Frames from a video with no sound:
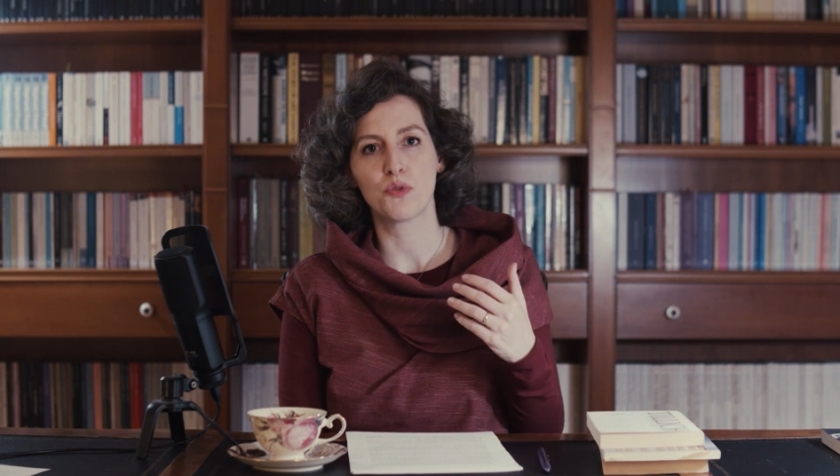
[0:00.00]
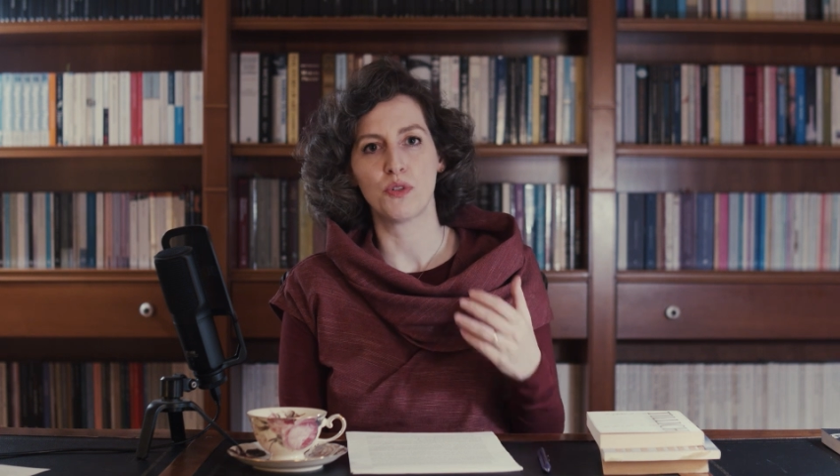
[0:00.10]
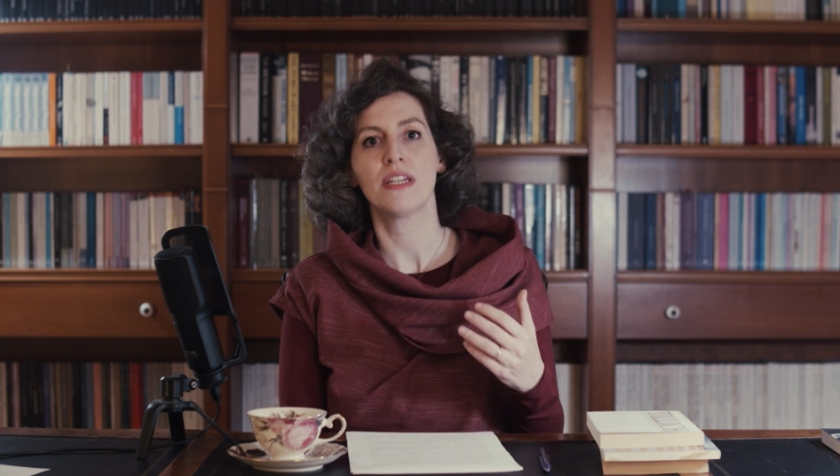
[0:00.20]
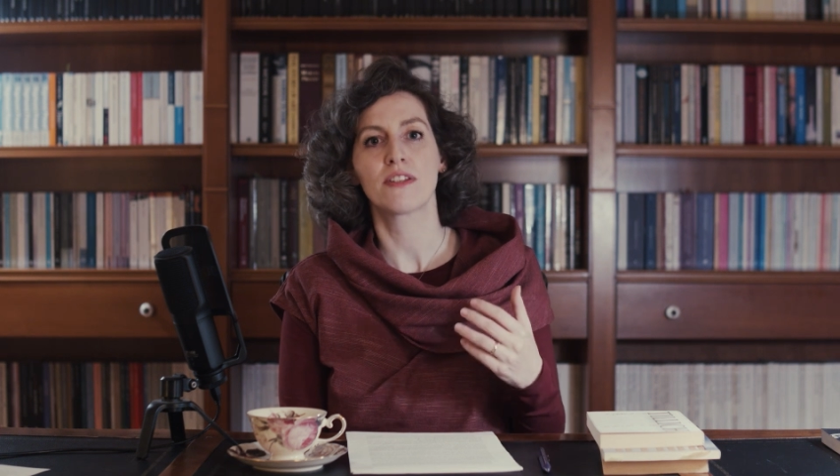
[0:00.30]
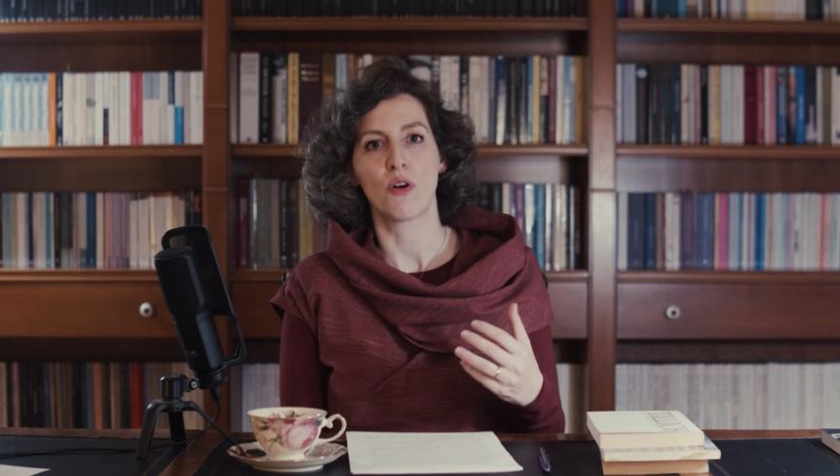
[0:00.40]

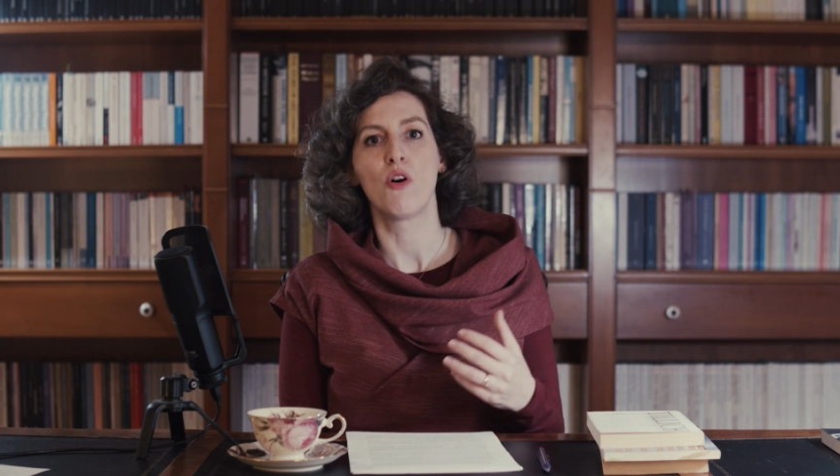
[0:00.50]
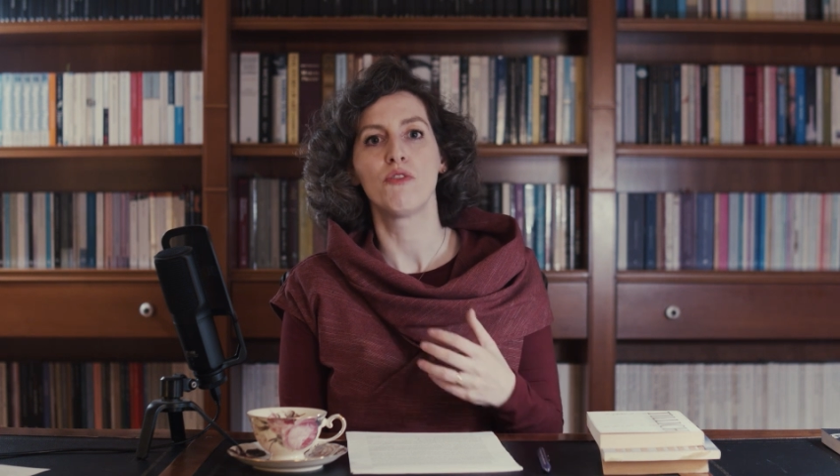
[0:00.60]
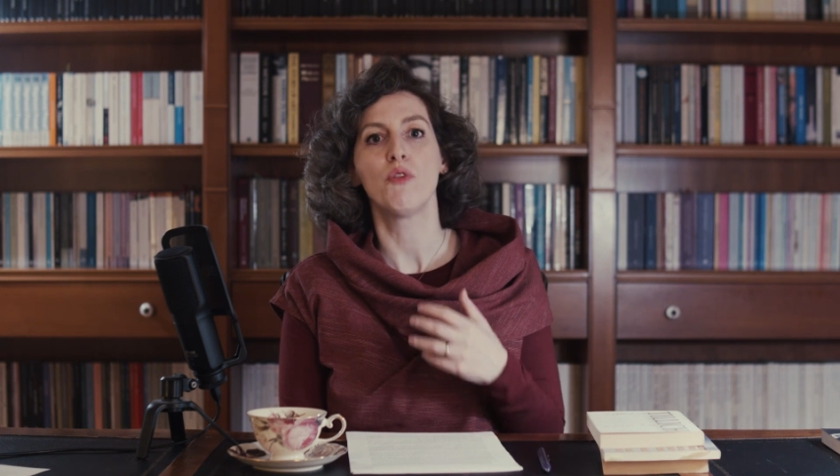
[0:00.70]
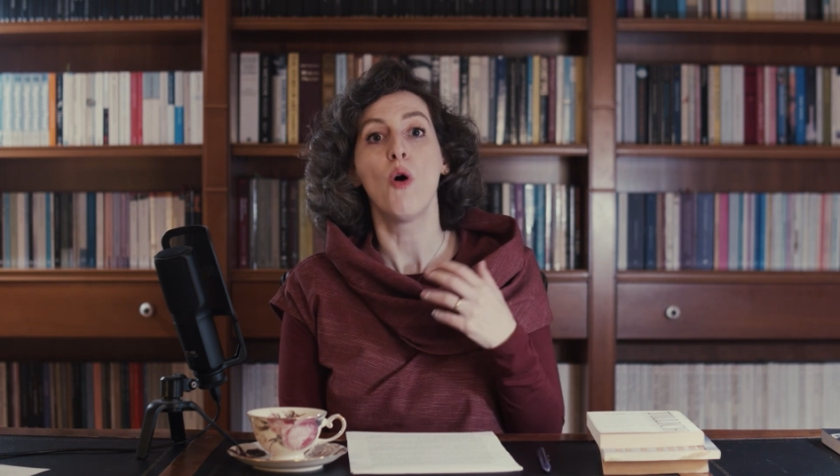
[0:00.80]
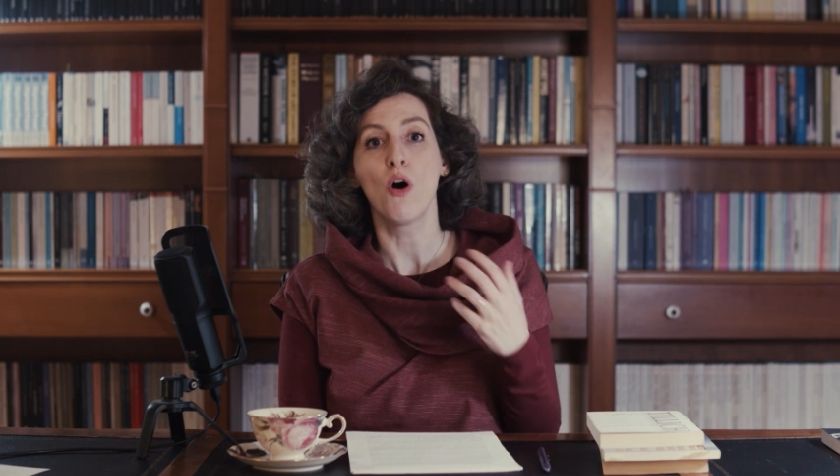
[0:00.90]
to Its
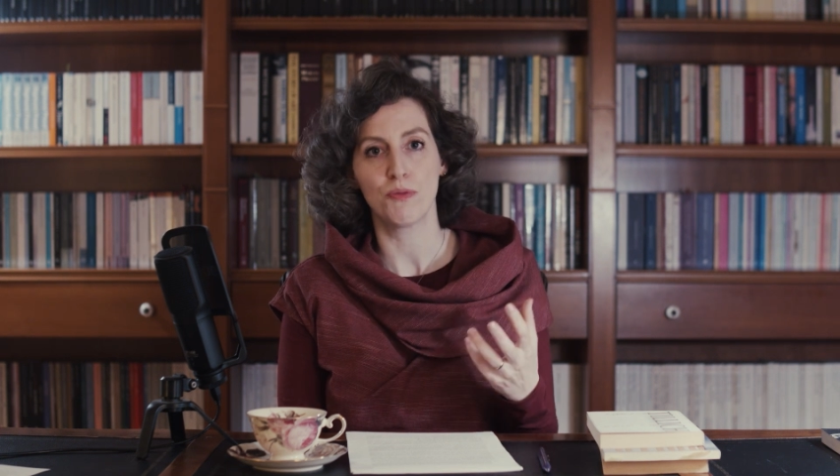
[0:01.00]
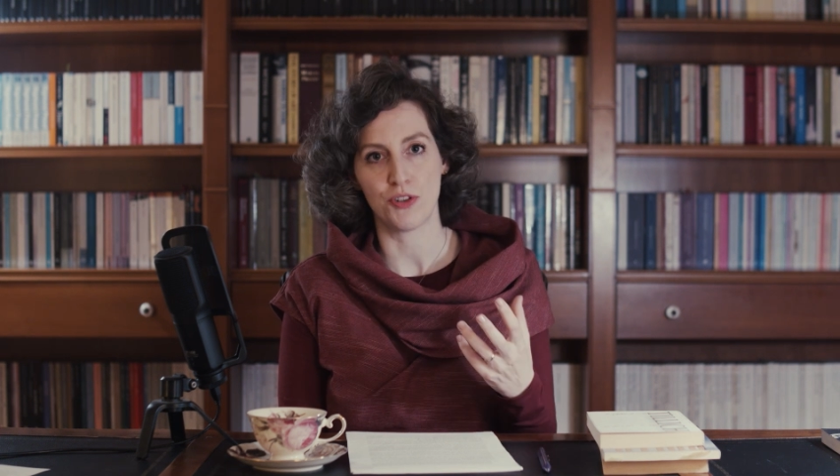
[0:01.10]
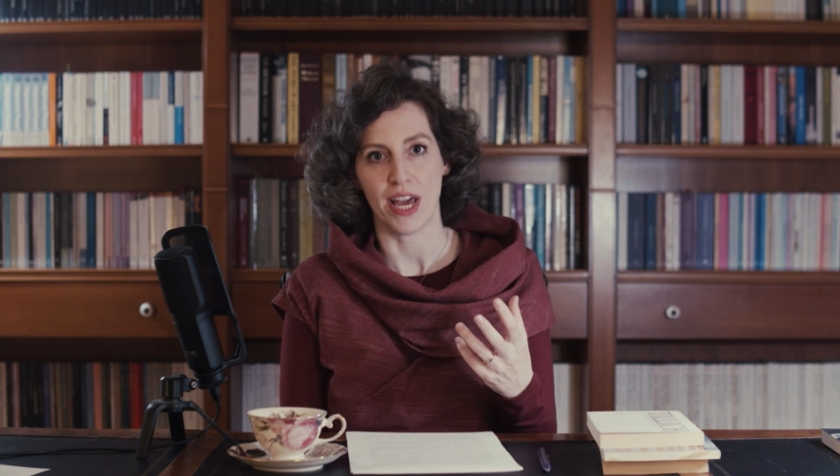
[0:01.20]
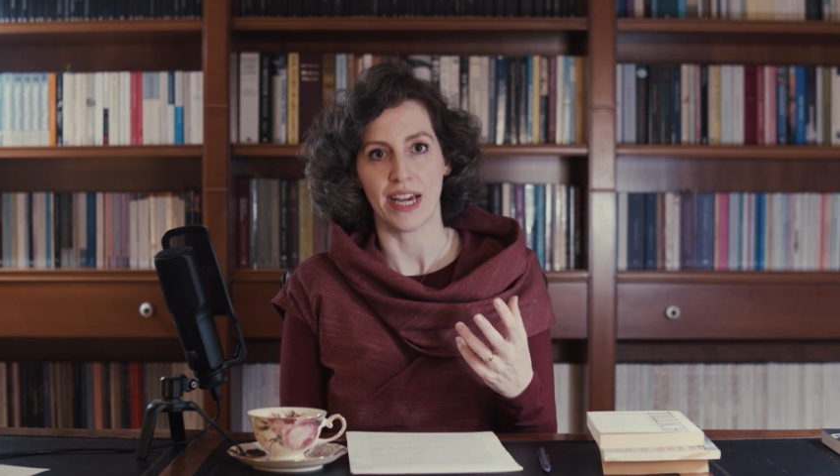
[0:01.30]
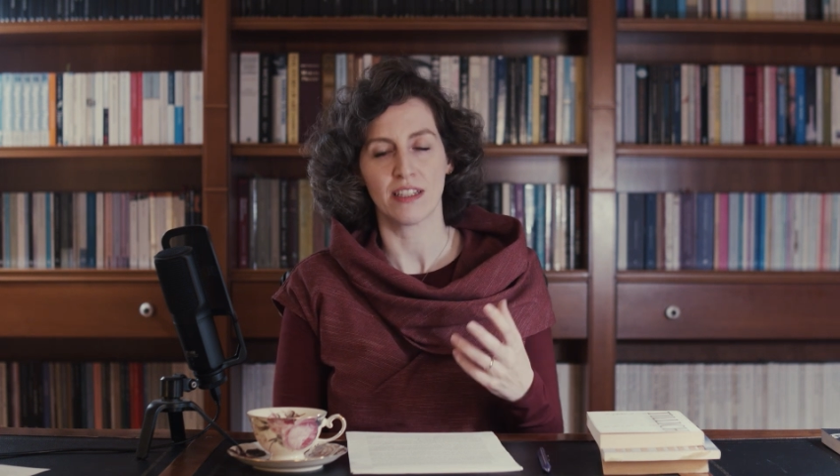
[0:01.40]
Own
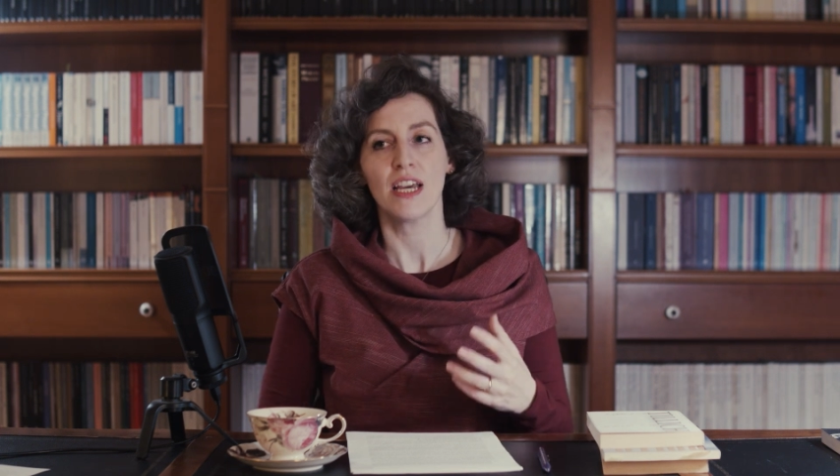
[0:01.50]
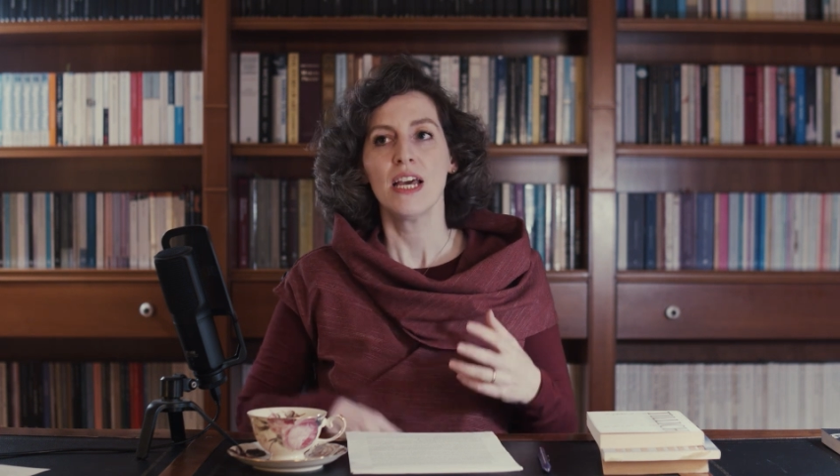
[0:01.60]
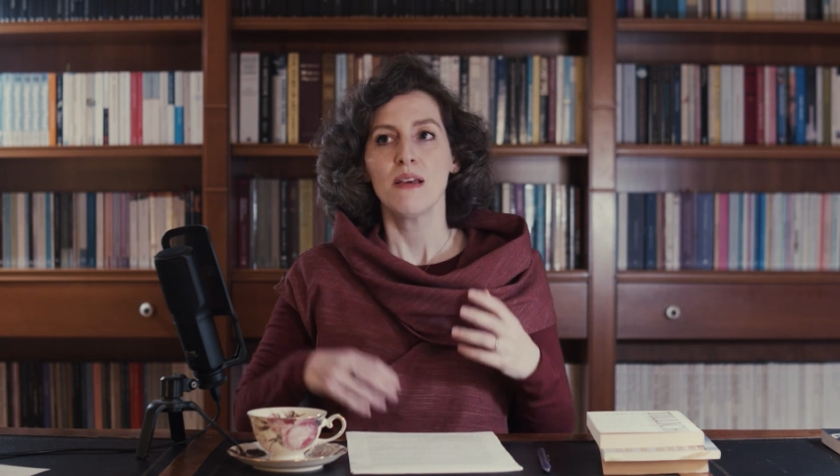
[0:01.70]
Object,